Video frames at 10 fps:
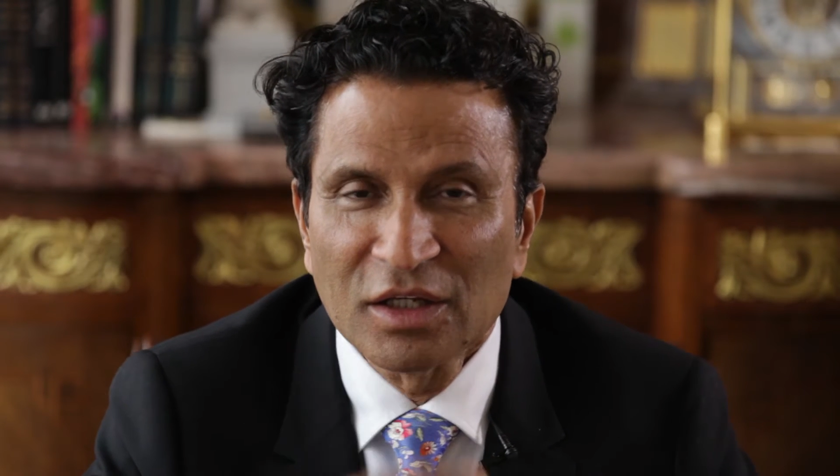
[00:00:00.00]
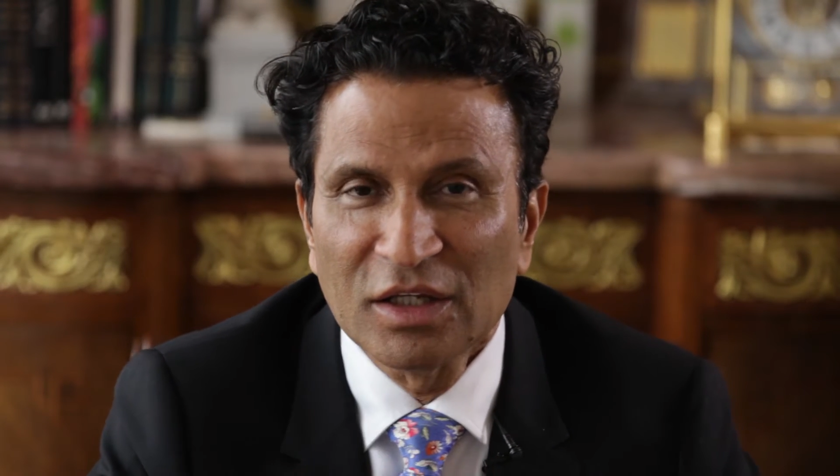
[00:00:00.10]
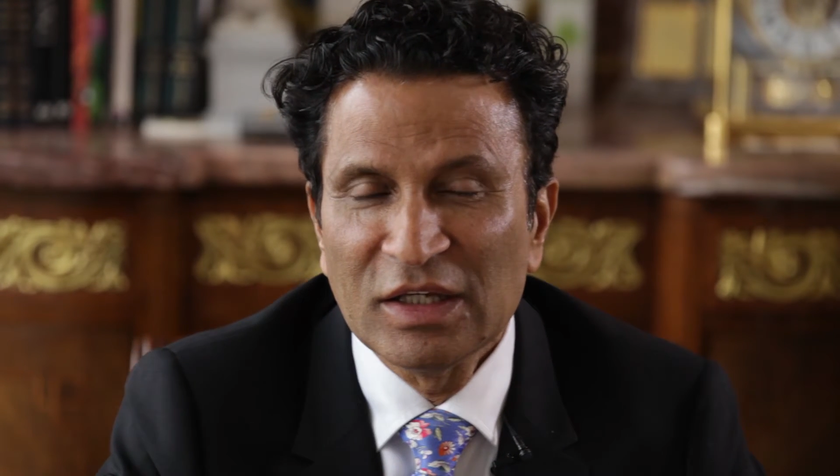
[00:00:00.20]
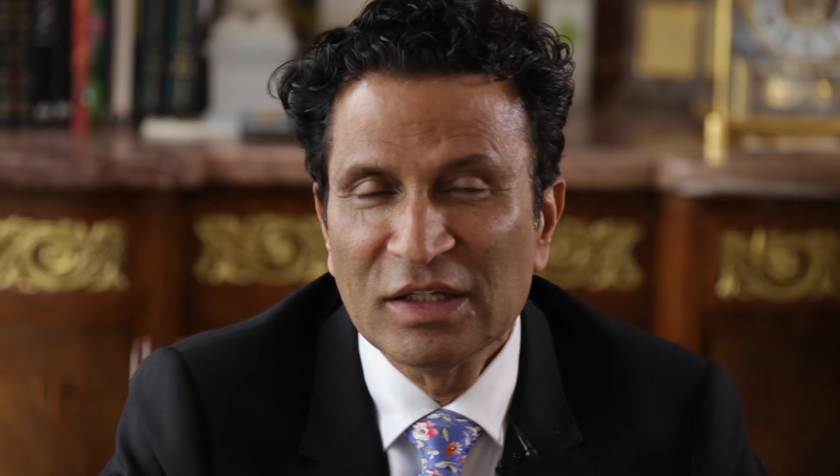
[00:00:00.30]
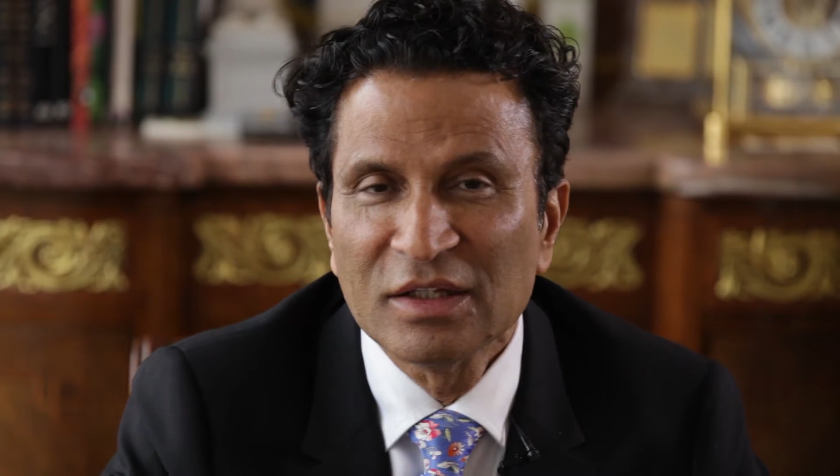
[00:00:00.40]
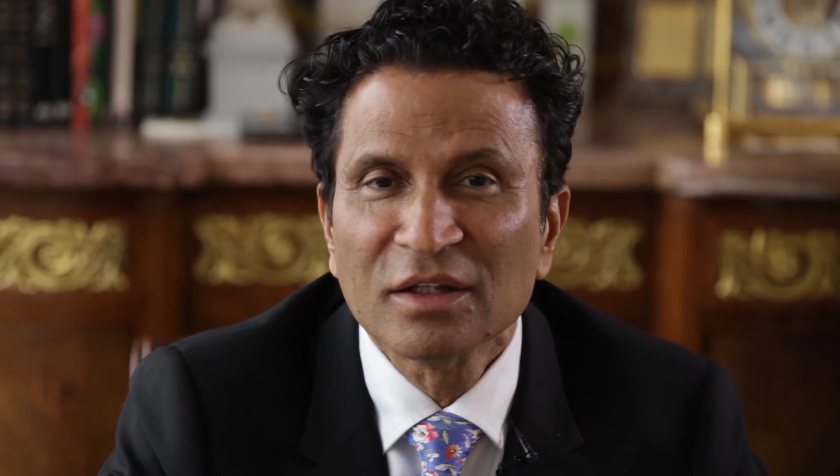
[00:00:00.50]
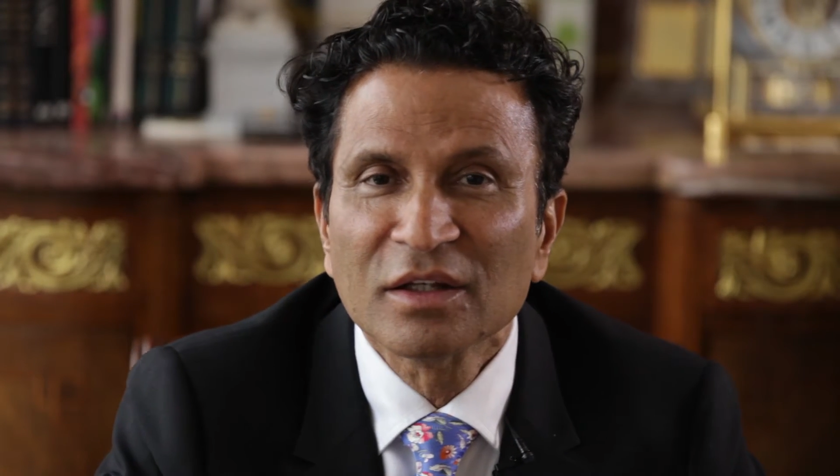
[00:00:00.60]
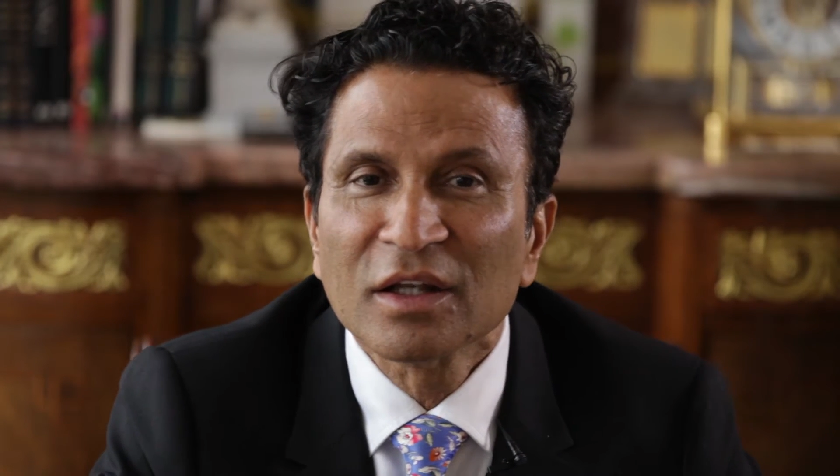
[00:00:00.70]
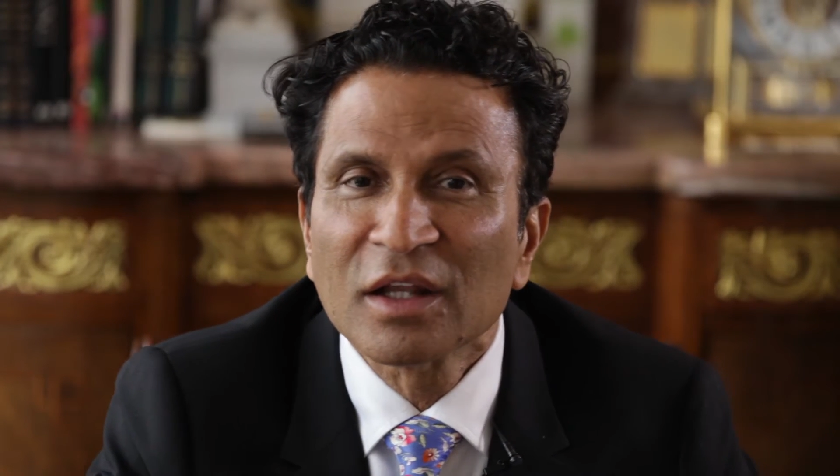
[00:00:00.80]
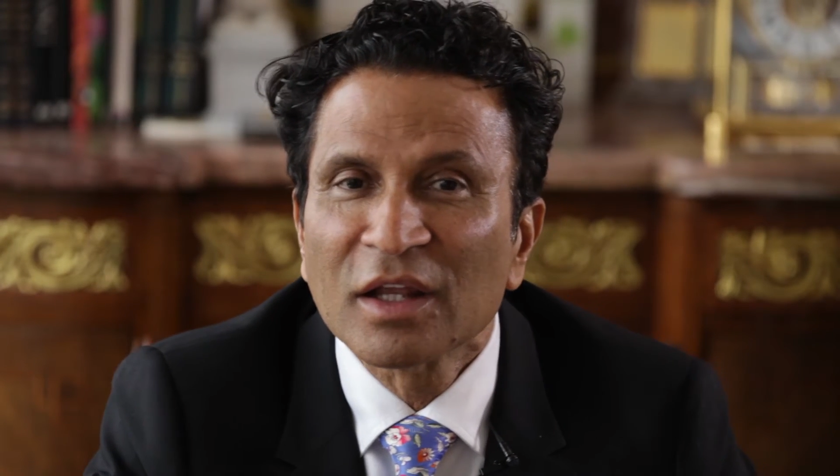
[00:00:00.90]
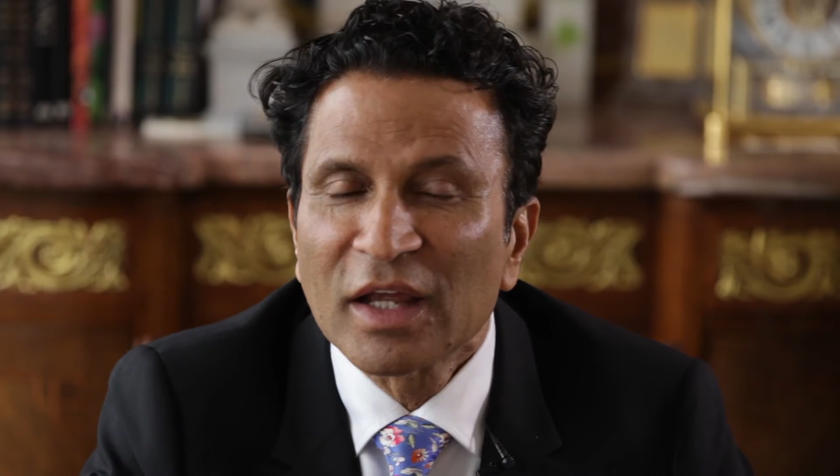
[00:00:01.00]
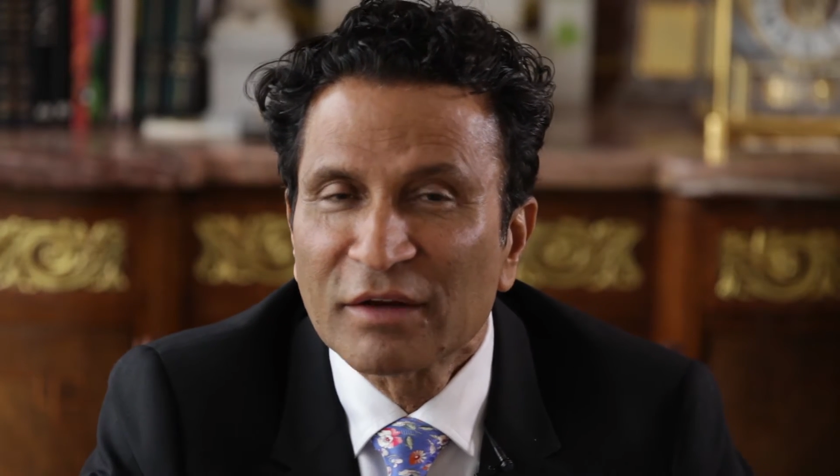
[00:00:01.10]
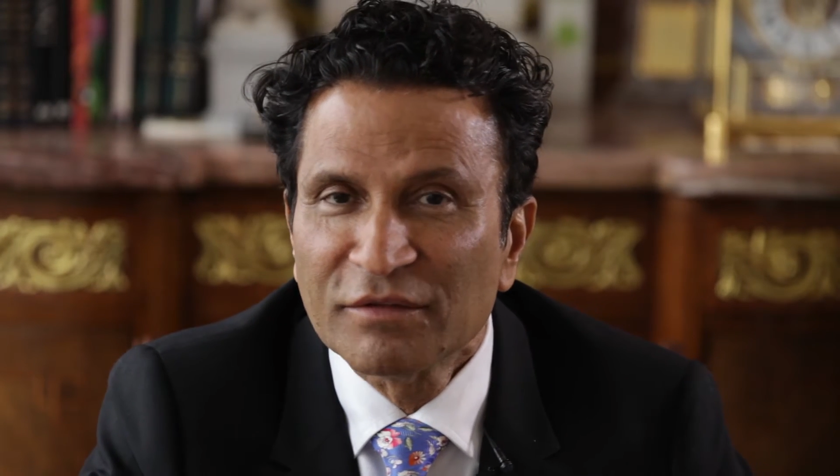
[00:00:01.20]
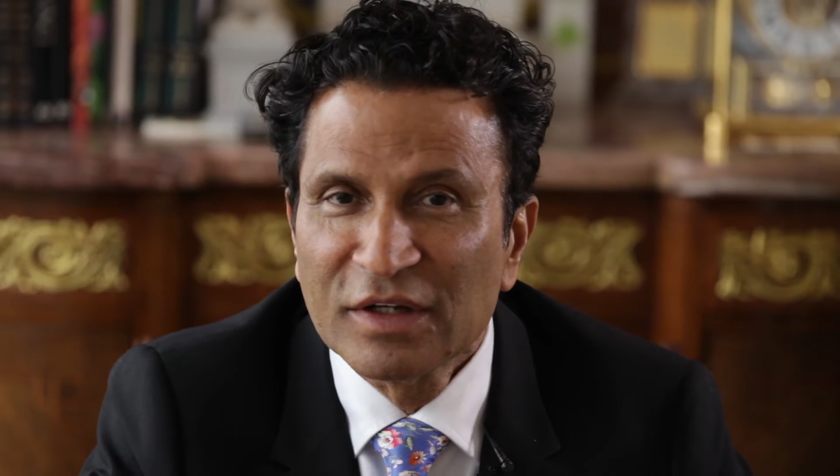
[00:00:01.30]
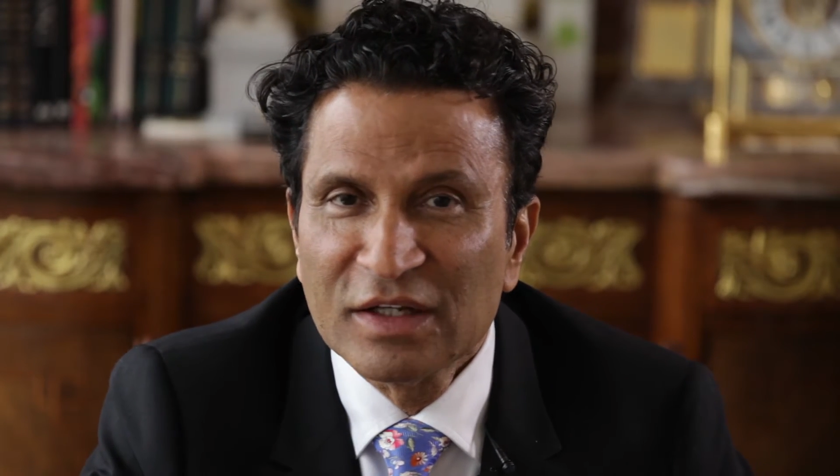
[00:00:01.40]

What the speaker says: eaten every